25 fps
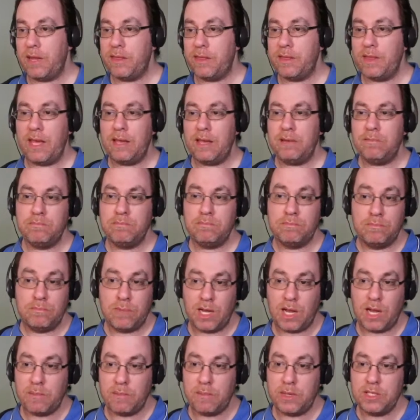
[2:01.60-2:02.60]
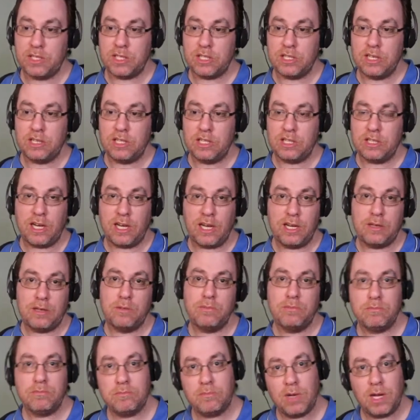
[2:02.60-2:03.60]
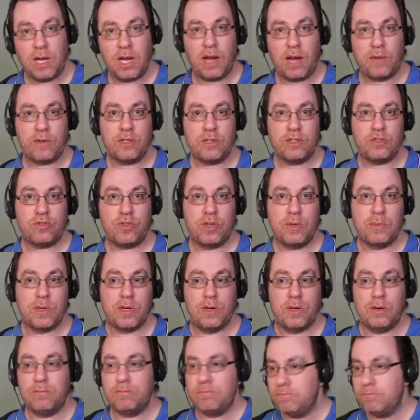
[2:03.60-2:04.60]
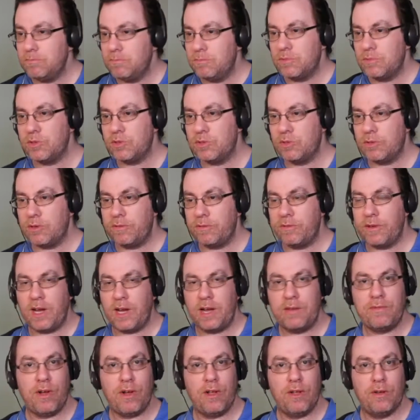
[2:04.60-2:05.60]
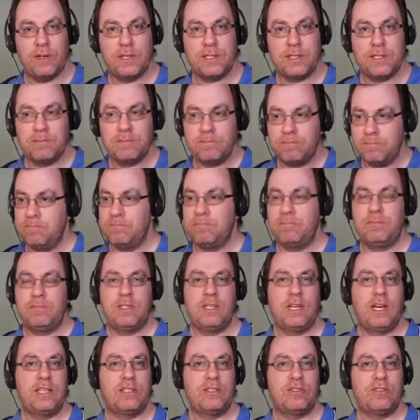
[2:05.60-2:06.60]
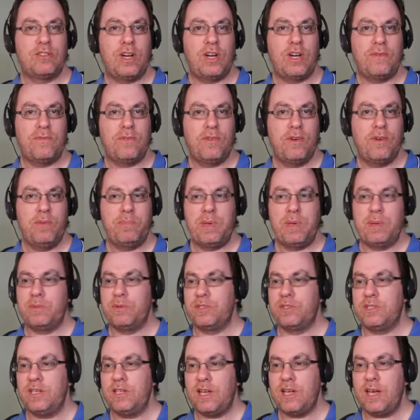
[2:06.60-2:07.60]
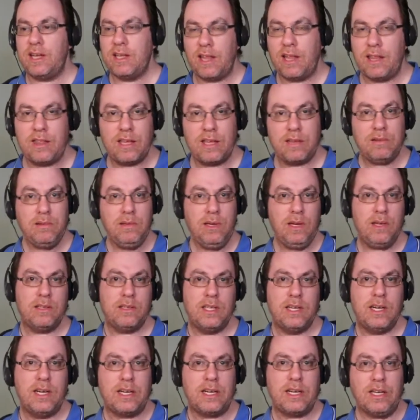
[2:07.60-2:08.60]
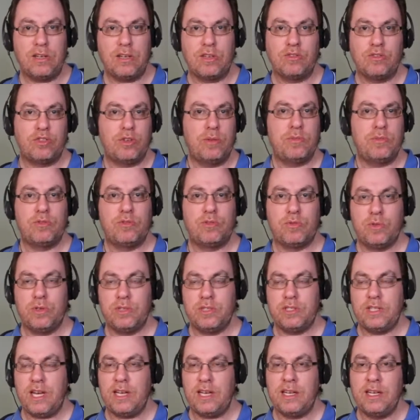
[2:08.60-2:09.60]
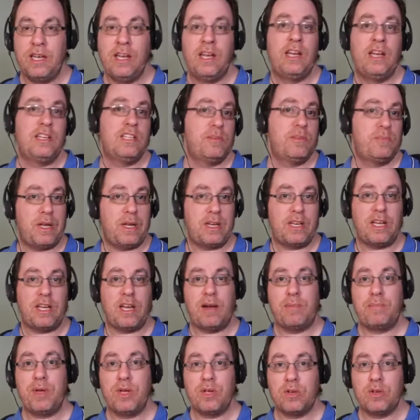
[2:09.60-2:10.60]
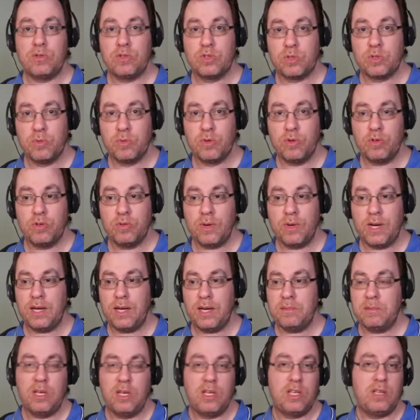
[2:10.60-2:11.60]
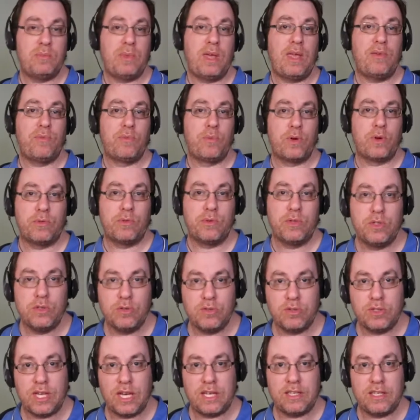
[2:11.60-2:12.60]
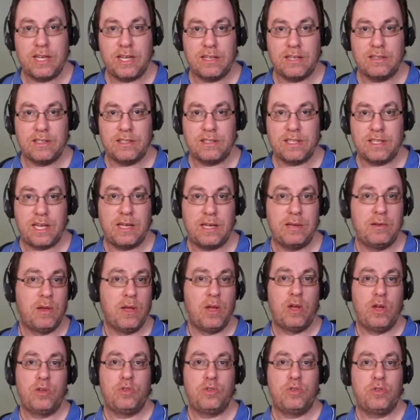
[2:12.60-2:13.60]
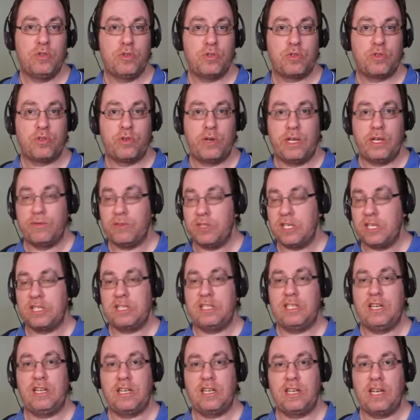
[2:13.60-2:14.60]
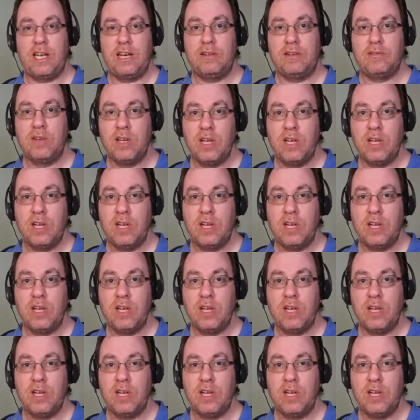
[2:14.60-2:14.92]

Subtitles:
then I mentioned in the title, I've got a stream goal, 0 to 5 followers. Nice and straightforward. People see that, they think, oh yeah, I can contribute towards that. Depending how big and small you are, you may even want to reduce that down to say 2 or 3. If you're just starting out,